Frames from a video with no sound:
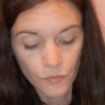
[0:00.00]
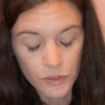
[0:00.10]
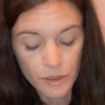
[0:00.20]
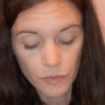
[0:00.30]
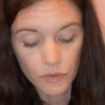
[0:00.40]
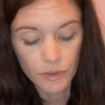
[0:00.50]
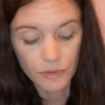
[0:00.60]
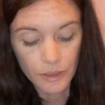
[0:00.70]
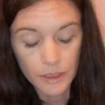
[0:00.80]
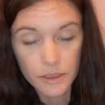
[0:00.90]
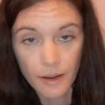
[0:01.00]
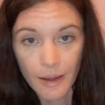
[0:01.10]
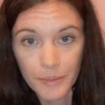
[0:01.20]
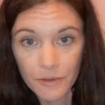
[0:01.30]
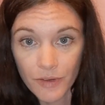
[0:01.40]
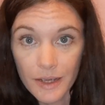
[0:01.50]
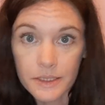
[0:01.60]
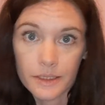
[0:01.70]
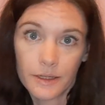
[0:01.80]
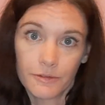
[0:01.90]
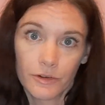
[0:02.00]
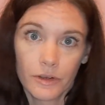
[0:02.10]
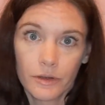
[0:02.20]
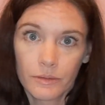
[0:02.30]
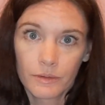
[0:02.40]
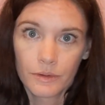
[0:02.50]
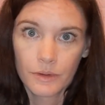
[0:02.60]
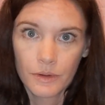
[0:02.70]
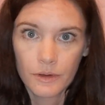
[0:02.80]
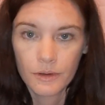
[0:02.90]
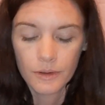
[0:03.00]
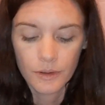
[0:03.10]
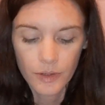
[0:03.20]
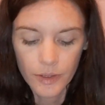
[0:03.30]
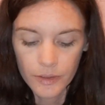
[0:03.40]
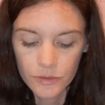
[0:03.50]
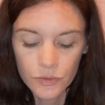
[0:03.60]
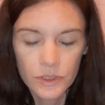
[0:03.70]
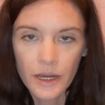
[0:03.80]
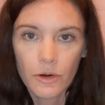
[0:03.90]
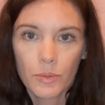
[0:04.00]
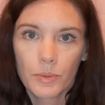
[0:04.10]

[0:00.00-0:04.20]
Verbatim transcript: For some of you, I feel like it's not happening fast enough for you. And until the Tower